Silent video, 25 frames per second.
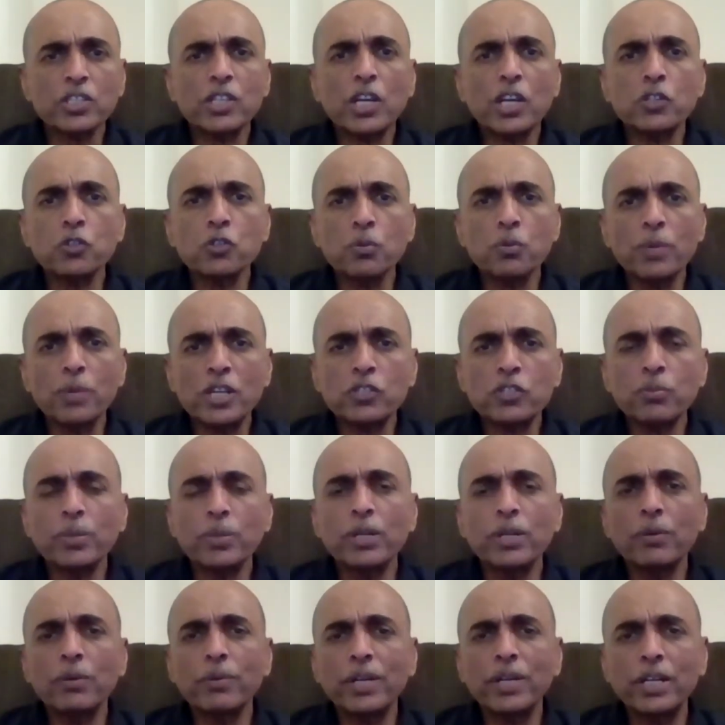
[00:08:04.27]
As you must
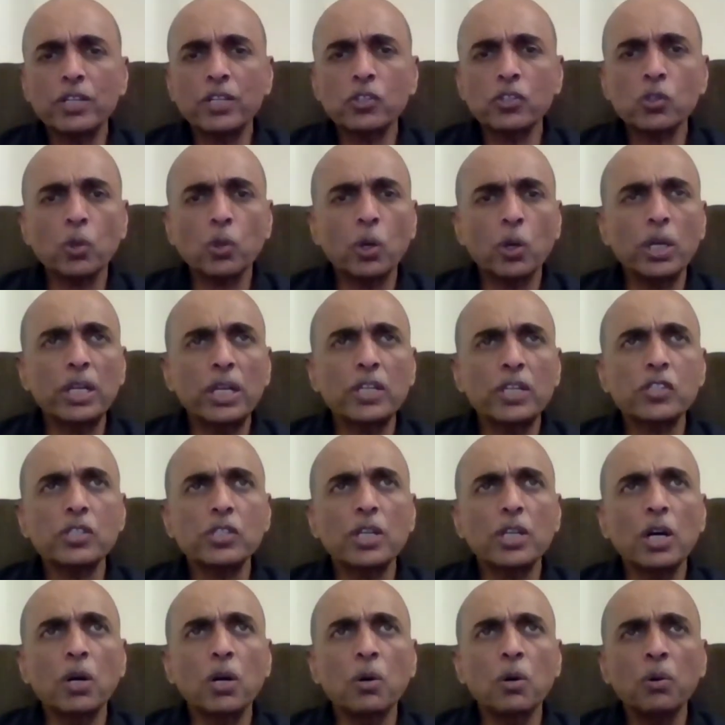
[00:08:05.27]
be aware, SOIL is
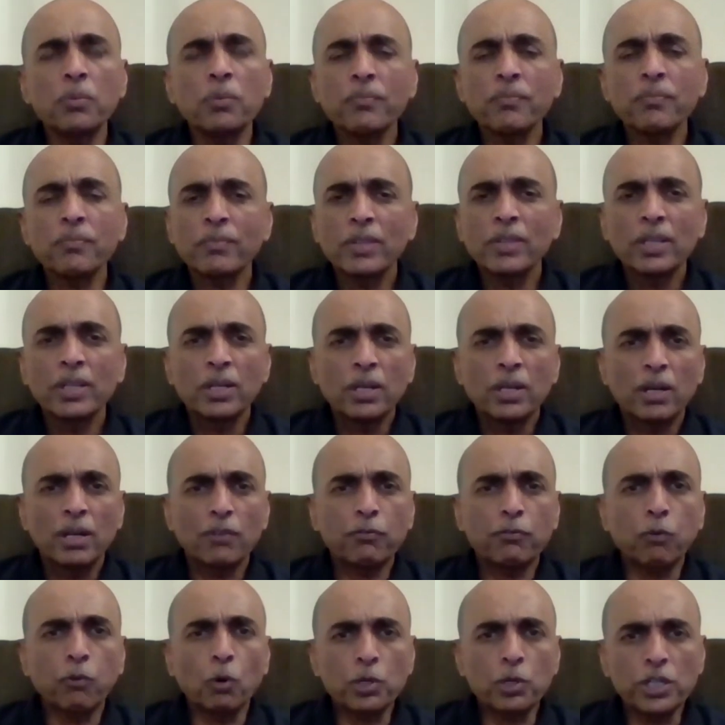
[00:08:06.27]
now a
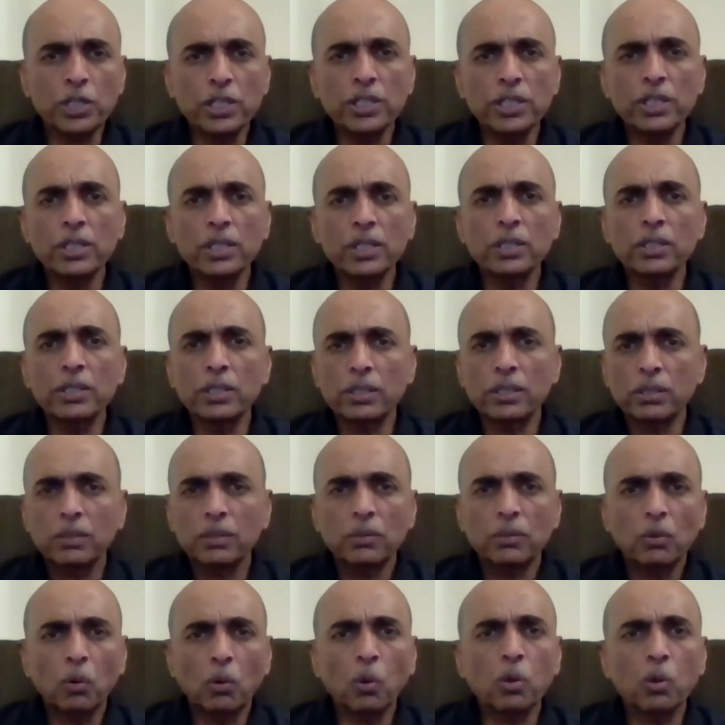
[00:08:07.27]

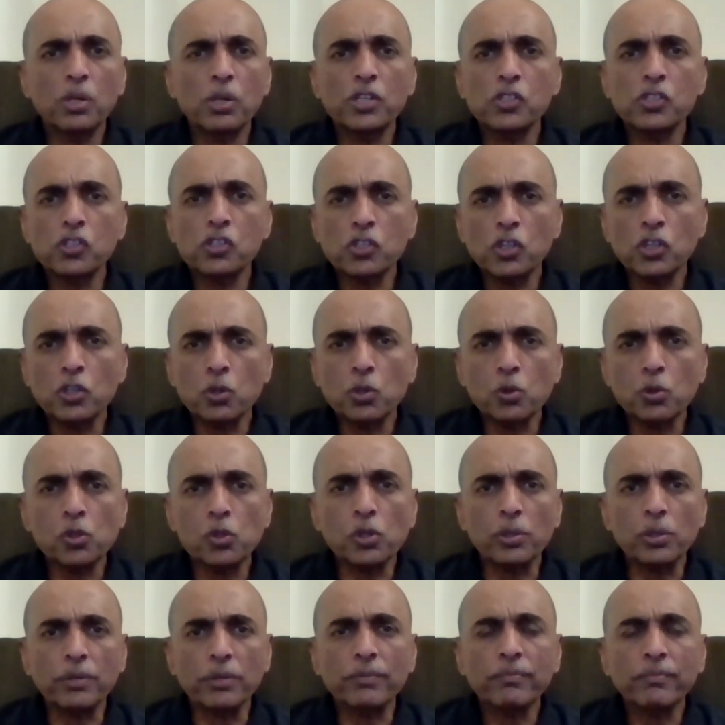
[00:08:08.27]
14-year-old
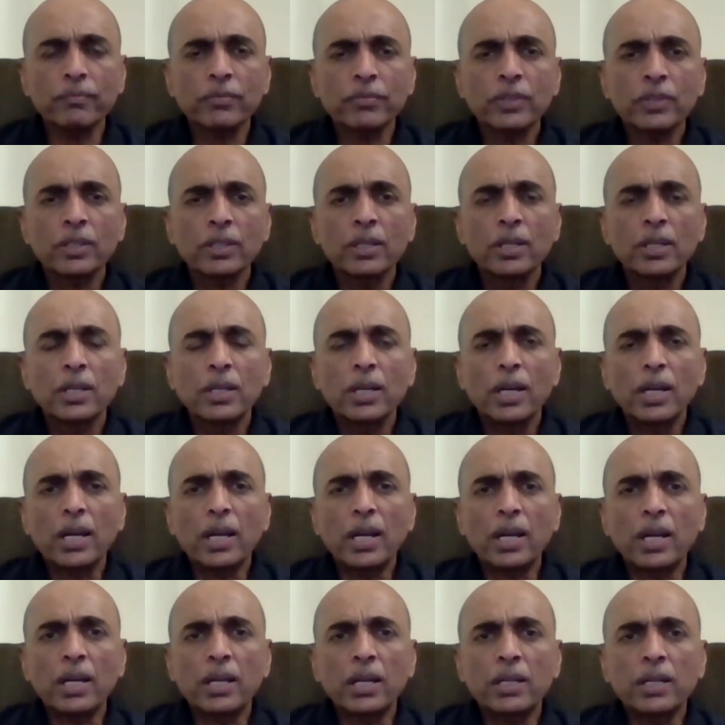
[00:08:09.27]
institution,
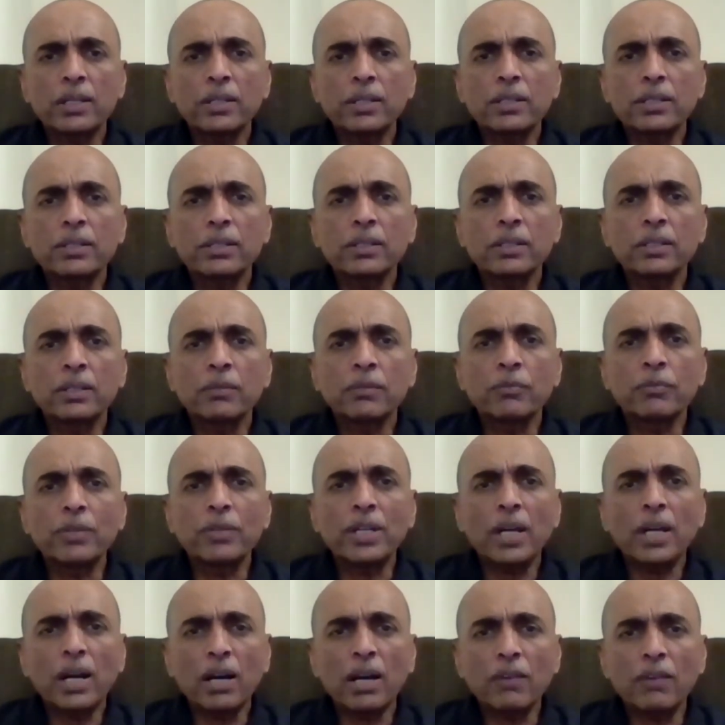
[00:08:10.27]
and we
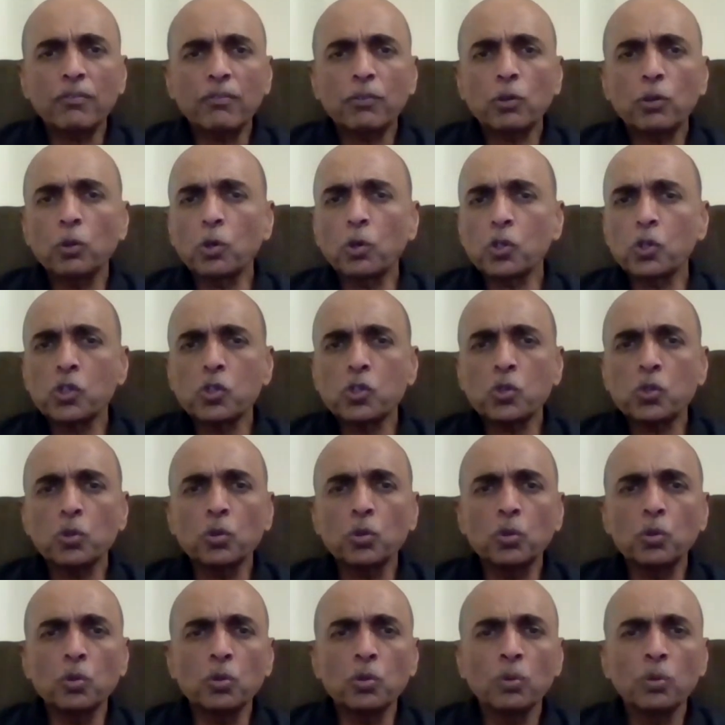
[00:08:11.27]
have close
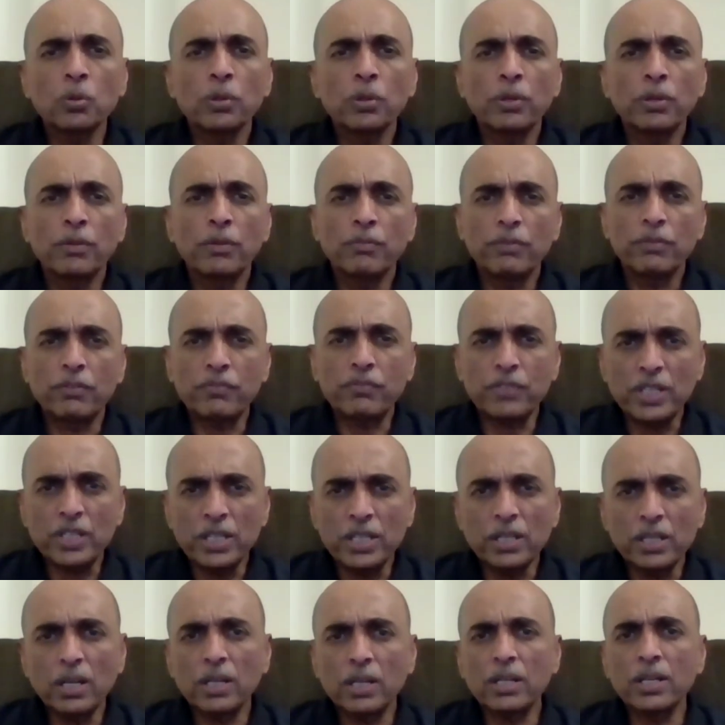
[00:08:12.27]
to
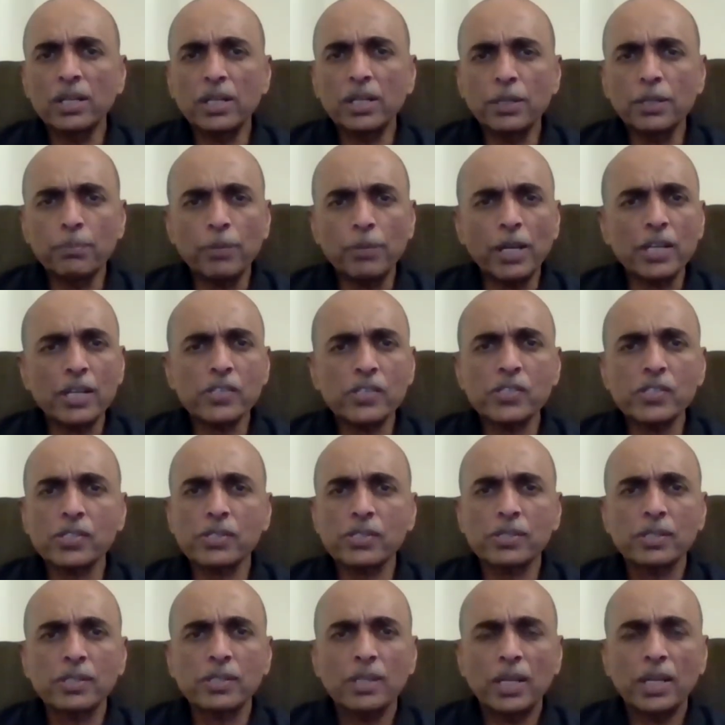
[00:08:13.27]
1,500
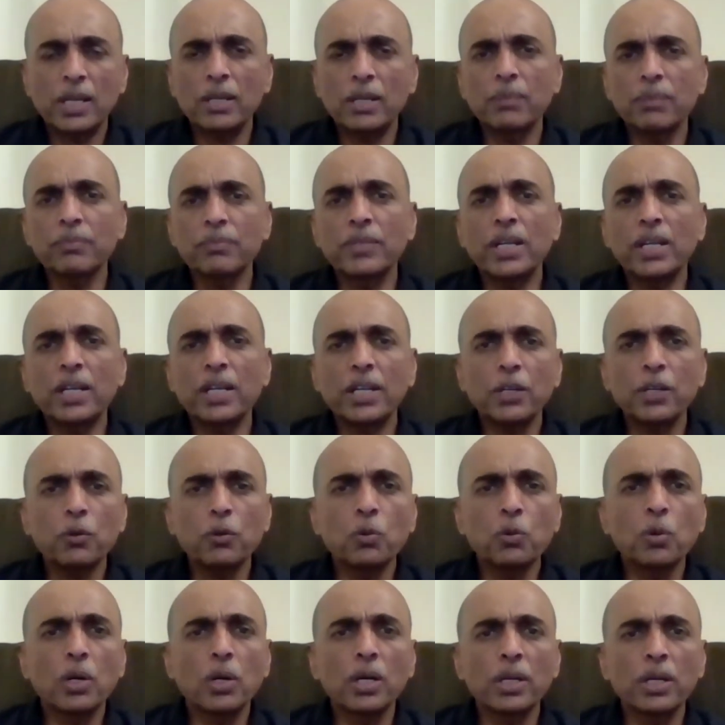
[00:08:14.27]
plus alumni
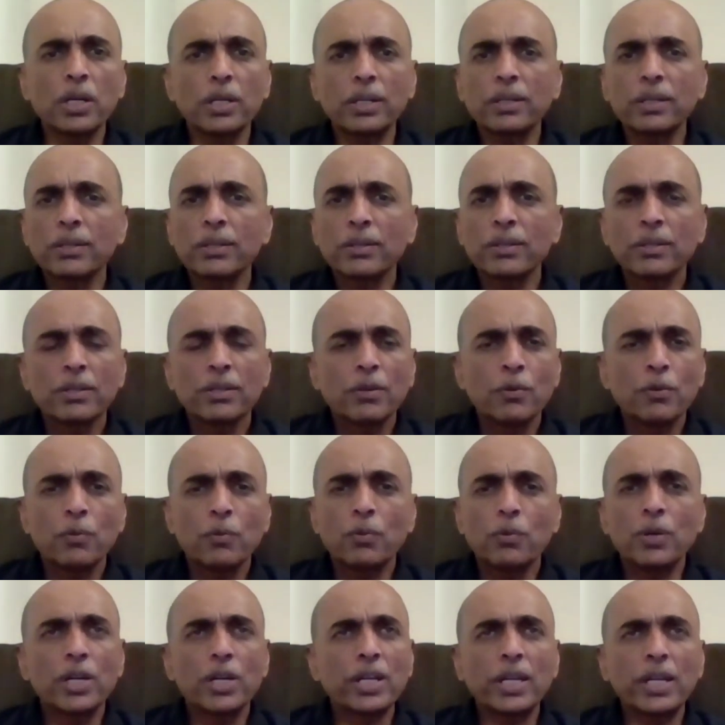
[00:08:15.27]
who are
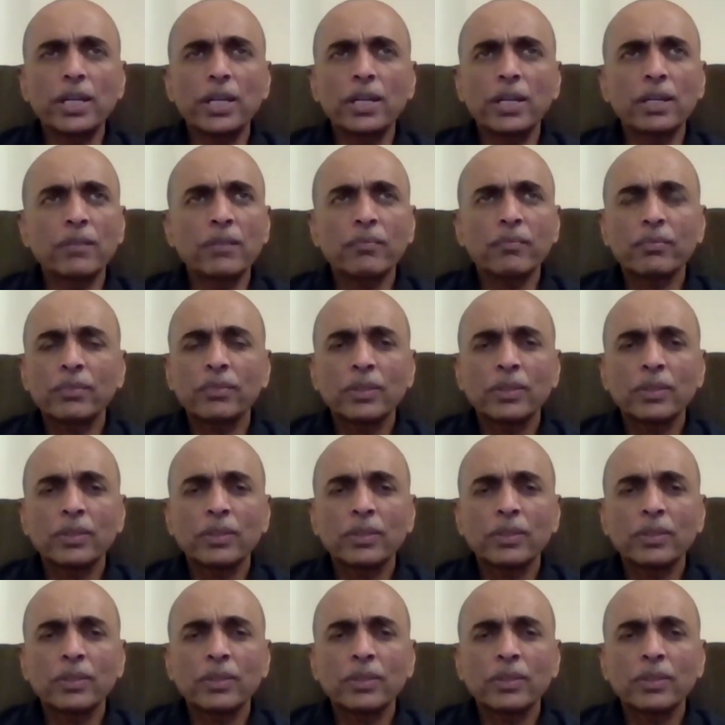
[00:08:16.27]
working